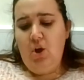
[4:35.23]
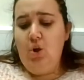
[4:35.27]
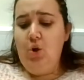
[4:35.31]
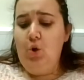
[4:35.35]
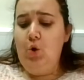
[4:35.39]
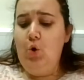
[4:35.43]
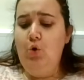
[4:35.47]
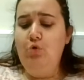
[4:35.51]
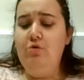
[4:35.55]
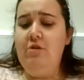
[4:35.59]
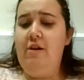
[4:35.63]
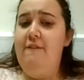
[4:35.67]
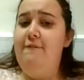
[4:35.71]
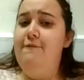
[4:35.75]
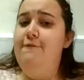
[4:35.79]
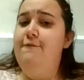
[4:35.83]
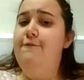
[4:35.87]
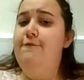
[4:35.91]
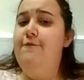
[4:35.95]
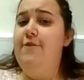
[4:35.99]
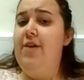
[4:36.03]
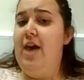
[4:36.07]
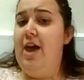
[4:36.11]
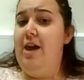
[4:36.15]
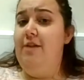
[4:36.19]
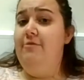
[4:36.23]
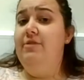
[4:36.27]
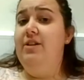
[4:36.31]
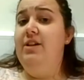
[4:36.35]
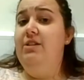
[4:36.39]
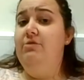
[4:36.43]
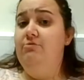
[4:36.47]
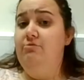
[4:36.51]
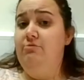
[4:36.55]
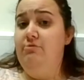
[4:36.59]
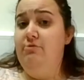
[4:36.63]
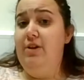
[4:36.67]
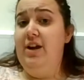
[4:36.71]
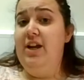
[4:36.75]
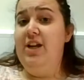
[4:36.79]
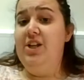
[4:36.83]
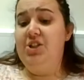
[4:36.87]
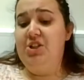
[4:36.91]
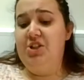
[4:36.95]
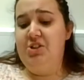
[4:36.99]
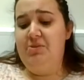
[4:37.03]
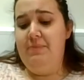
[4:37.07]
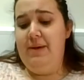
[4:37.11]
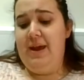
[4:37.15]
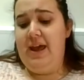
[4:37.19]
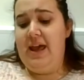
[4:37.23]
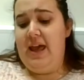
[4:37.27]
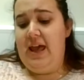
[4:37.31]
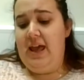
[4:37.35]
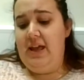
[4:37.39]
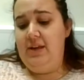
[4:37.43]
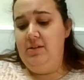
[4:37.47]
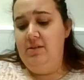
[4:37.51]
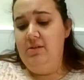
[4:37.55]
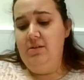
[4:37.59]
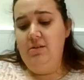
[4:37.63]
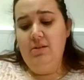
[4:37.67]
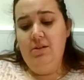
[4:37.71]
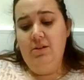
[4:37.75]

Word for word: You're a very rich man.